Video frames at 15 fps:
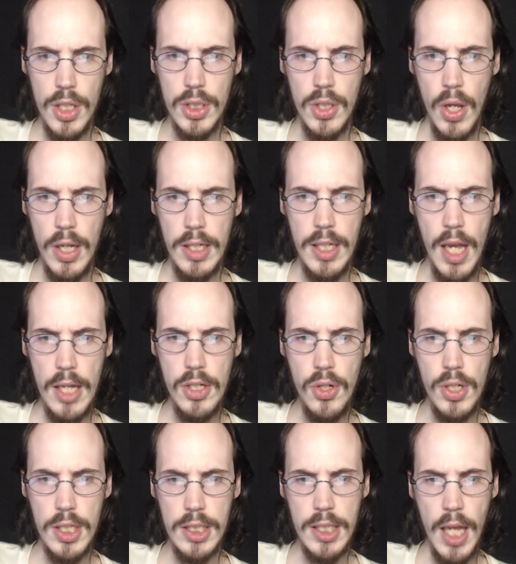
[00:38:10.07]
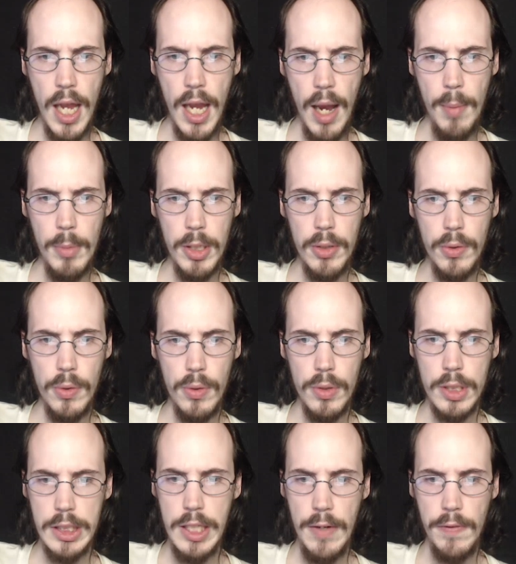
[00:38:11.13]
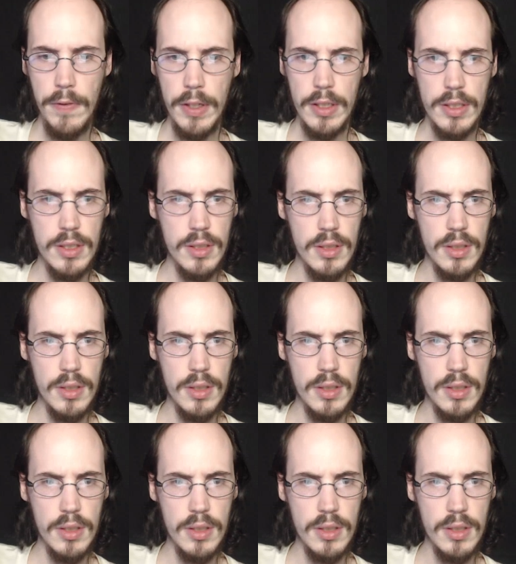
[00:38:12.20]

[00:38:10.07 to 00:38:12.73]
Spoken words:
So I guess you could say I'm a little different.